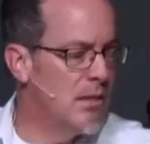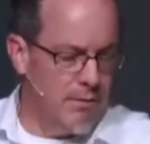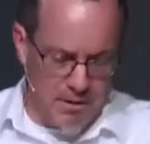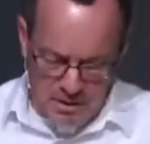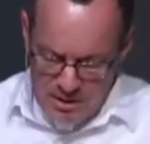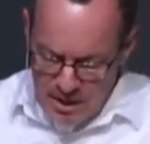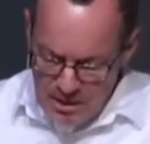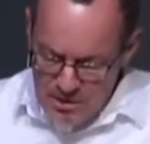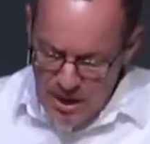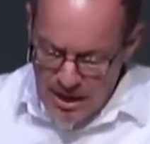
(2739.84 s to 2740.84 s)
if it
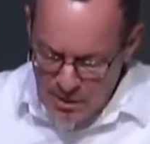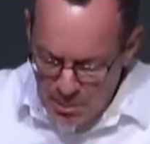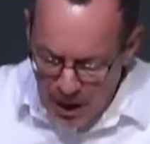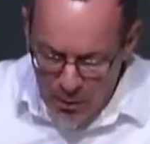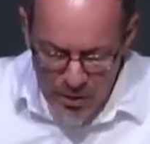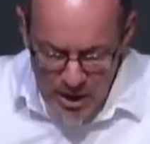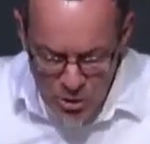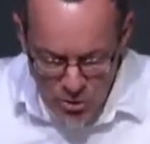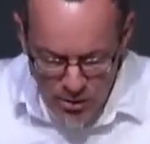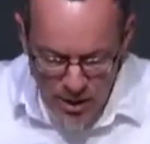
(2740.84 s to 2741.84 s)
stays as a power
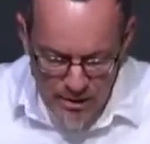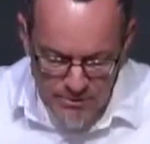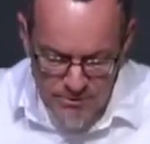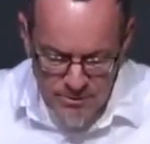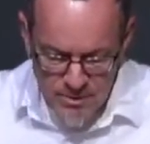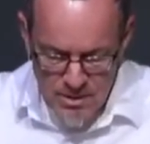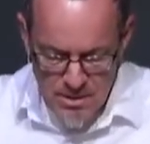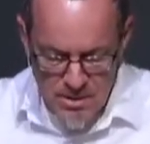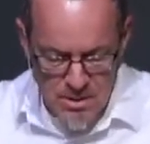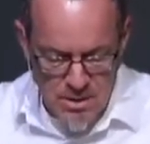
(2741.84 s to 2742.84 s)
in your life.
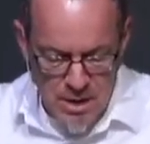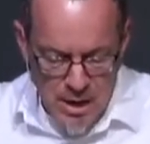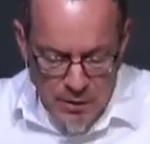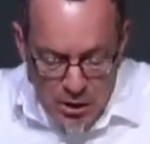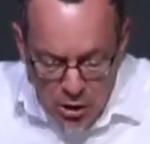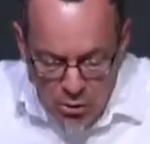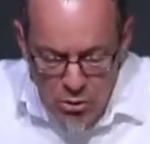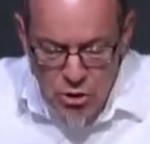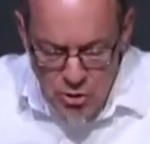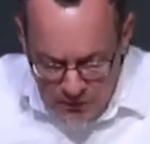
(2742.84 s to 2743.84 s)
The
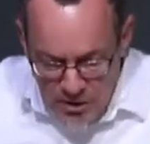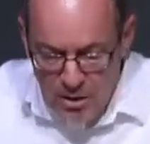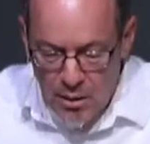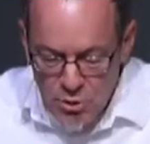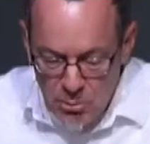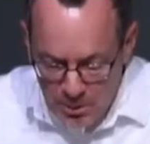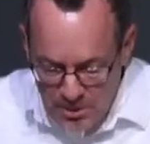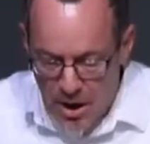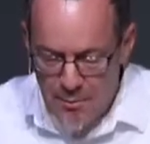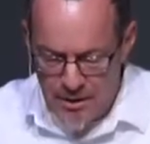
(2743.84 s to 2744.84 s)
conclusion you have to come to
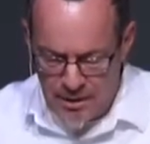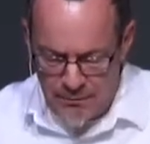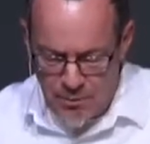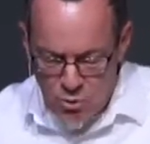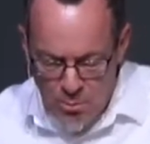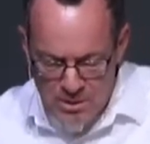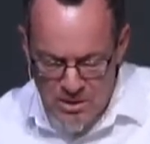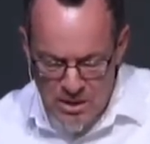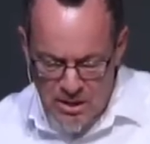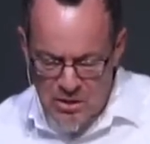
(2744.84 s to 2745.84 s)
predominantly from
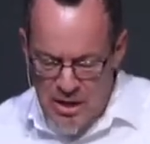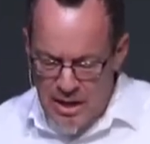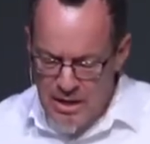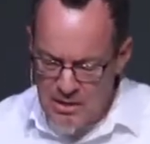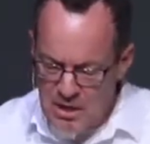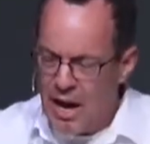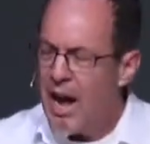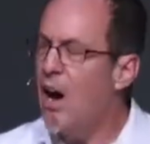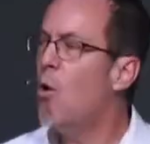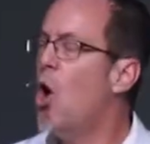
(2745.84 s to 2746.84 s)
Romans 6 is
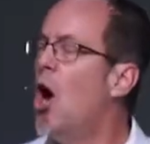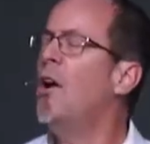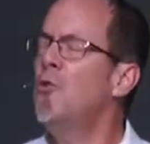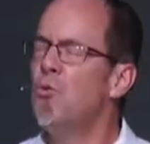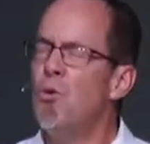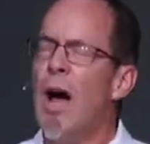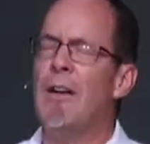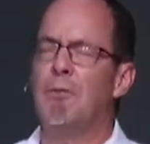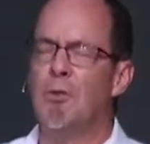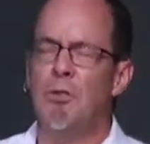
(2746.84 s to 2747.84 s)
how
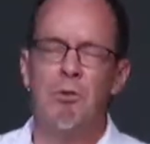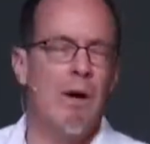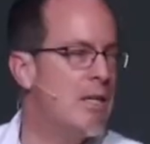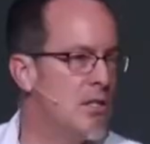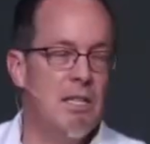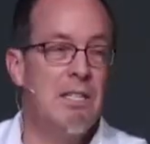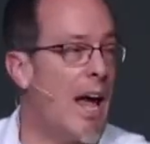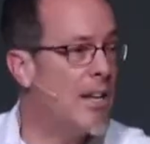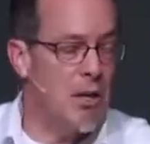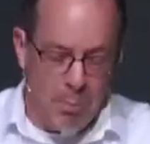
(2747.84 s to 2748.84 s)
unrivaled grace is
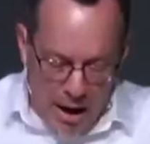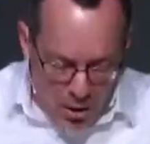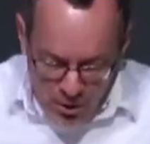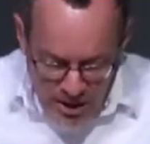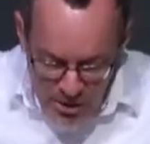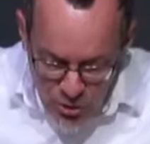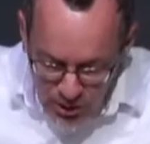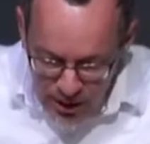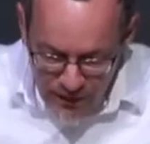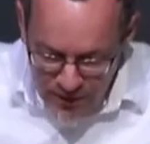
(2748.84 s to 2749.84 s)
as a power in
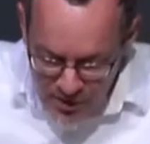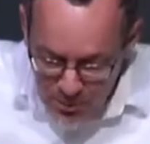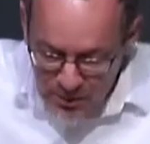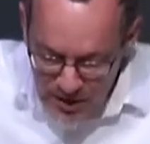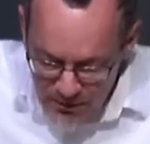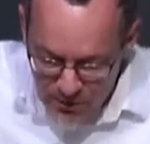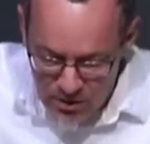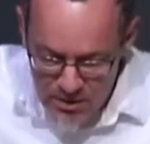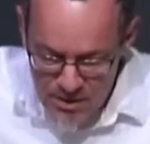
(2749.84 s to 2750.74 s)
your life as a believer.